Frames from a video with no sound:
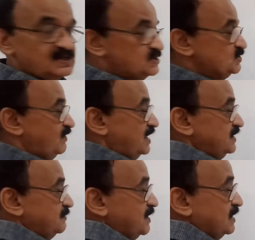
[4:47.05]
So what
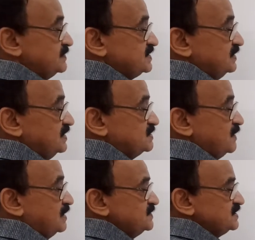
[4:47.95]
it becomes? This
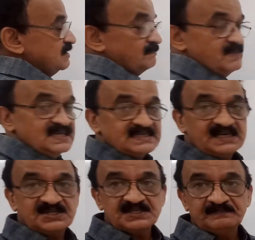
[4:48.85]
becomes B
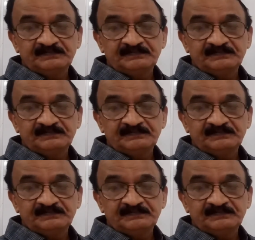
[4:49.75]
set.